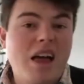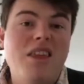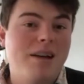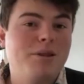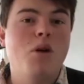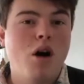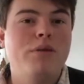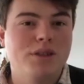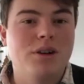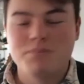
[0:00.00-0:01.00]
they have some
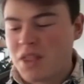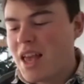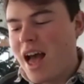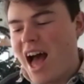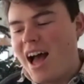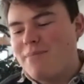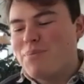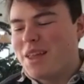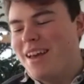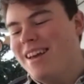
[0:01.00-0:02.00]
offers on."
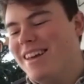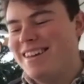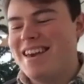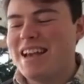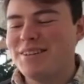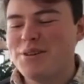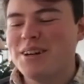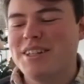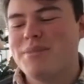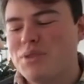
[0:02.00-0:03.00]

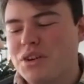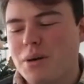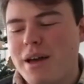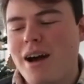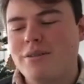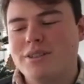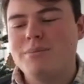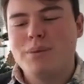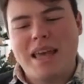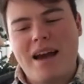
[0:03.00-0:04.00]
Ignoring him, the copper elf
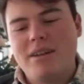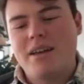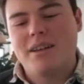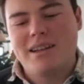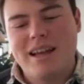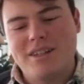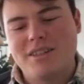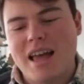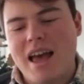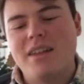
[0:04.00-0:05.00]
simply held out the
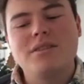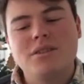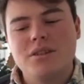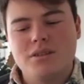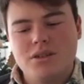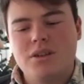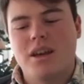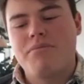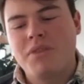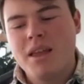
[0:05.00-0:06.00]
collection hat and shook
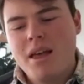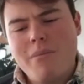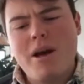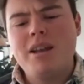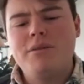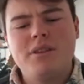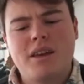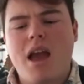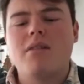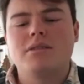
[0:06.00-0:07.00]
it. "Penny for the
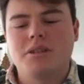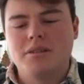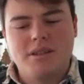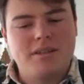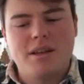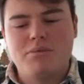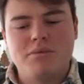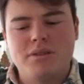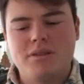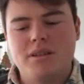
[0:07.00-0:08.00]
carol singers," he said
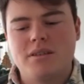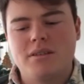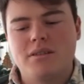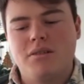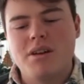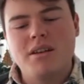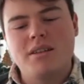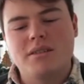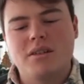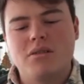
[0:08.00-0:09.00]
with a sinister grin
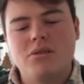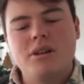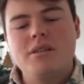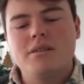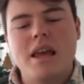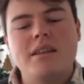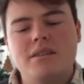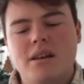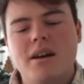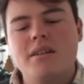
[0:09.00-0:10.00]
as the coins
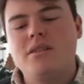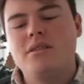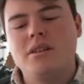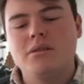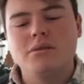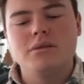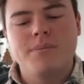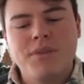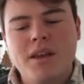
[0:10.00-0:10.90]
inside jingled.